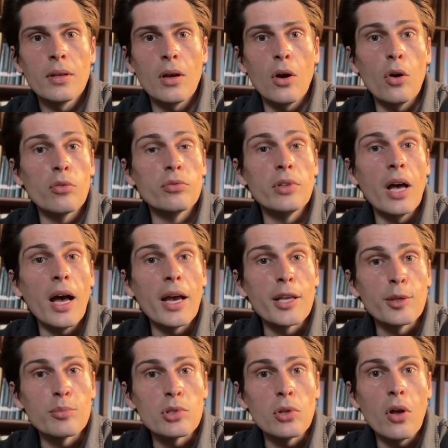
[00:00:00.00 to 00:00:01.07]
of the
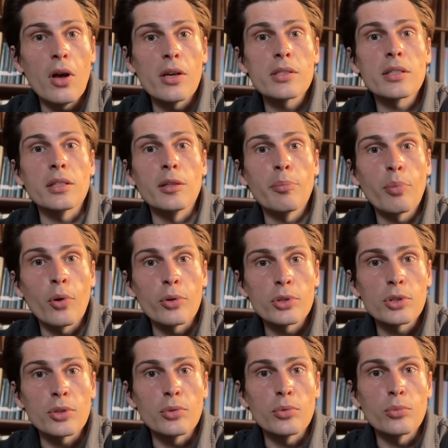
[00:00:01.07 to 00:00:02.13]
items lost and the
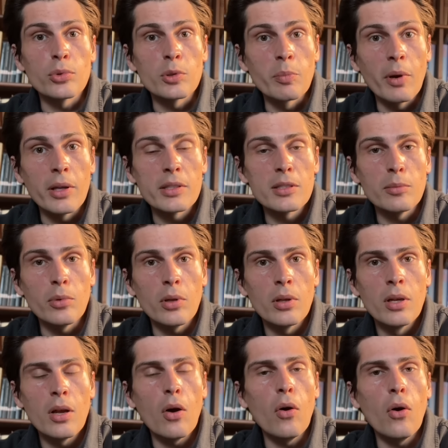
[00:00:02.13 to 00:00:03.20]
person responsible.
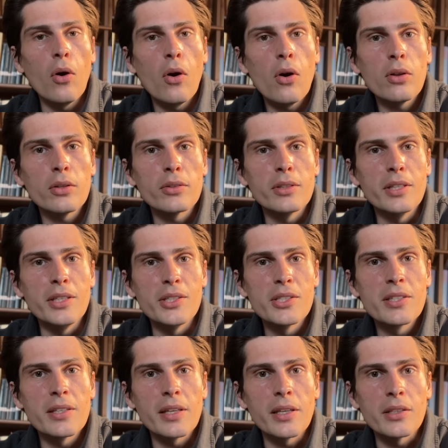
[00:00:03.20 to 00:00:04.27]
All of these
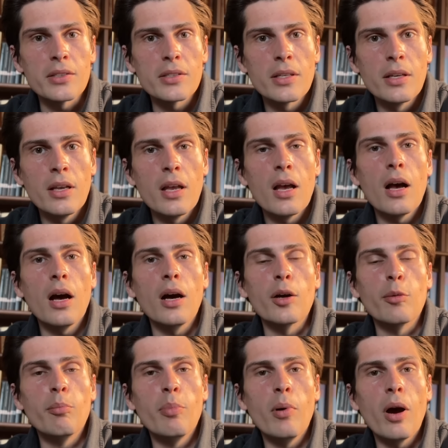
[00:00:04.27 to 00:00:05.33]
things
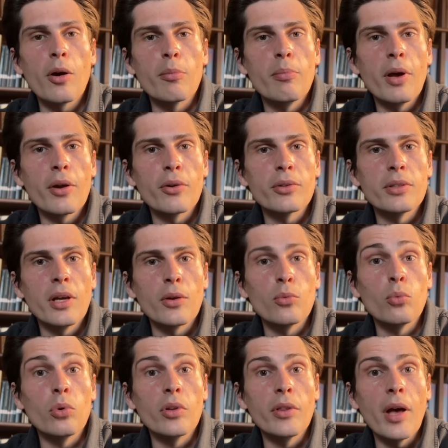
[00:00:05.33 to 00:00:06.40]
are better
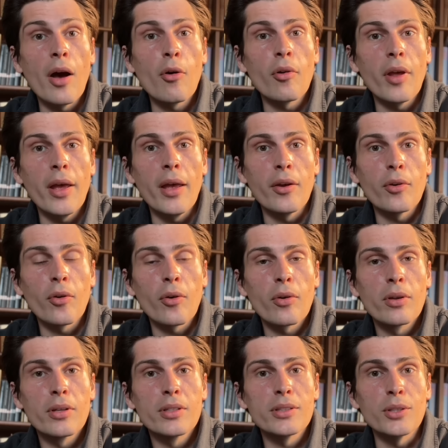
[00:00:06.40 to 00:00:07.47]
done without anger
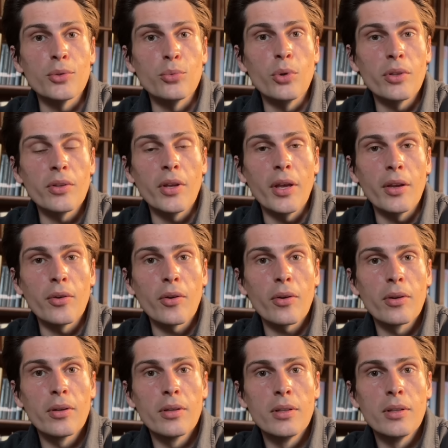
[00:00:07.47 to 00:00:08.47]
than with anger.